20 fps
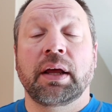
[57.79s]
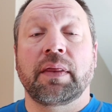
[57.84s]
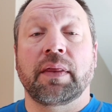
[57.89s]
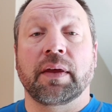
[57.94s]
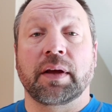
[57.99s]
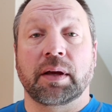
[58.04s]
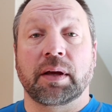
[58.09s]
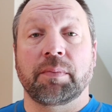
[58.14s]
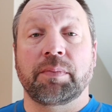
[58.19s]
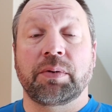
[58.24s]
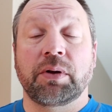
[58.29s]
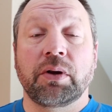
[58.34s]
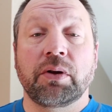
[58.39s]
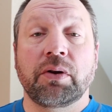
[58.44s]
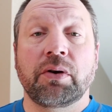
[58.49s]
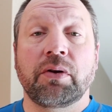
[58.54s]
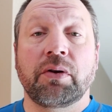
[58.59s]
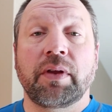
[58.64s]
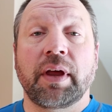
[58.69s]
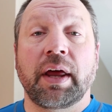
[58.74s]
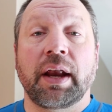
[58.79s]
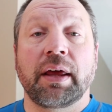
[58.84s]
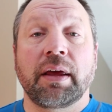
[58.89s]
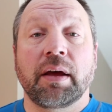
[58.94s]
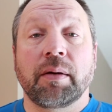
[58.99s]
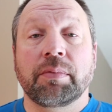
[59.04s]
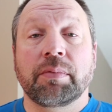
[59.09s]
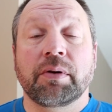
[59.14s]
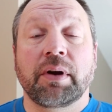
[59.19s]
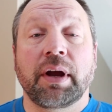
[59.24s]
the computer that I
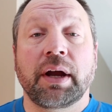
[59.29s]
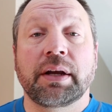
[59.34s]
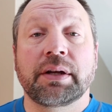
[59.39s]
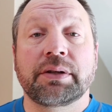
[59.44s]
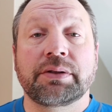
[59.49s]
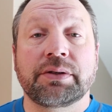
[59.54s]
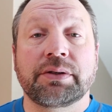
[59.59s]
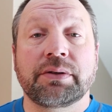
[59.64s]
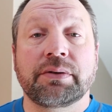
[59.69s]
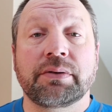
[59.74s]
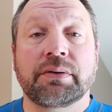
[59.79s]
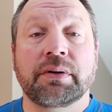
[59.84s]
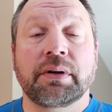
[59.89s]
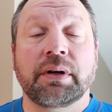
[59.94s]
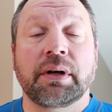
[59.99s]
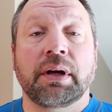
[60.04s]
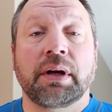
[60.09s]
upgraded to,